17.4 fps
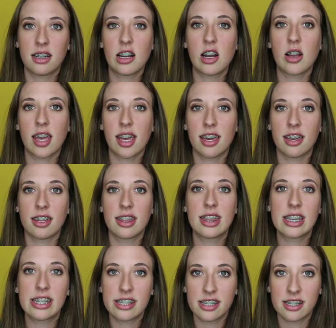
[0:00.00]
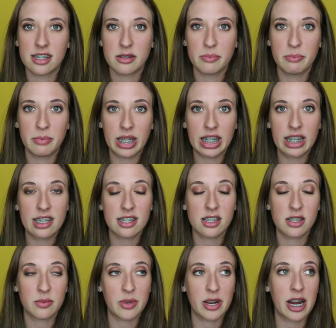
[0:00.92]
okay, this is me, this
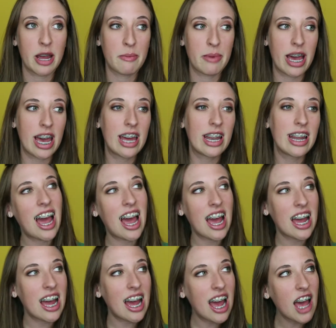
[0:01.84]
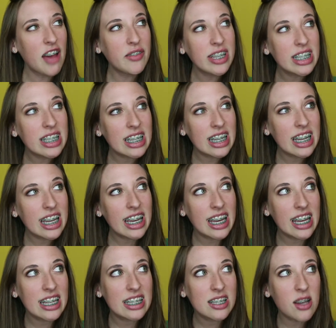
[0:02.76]
is where I'm at. I haven't
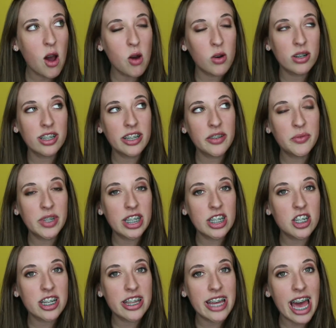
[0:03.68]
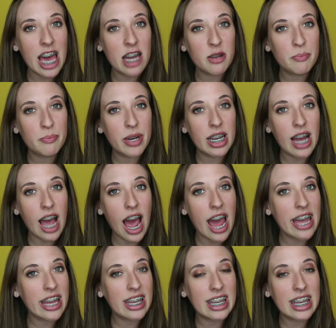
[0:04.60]
totally reached that, but
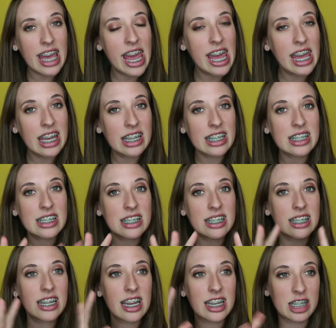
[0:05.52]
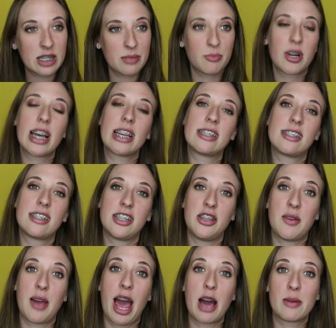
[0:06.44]
I can't express to
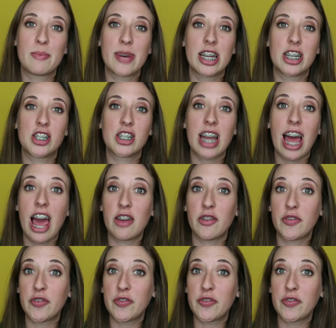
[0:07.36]
you how much I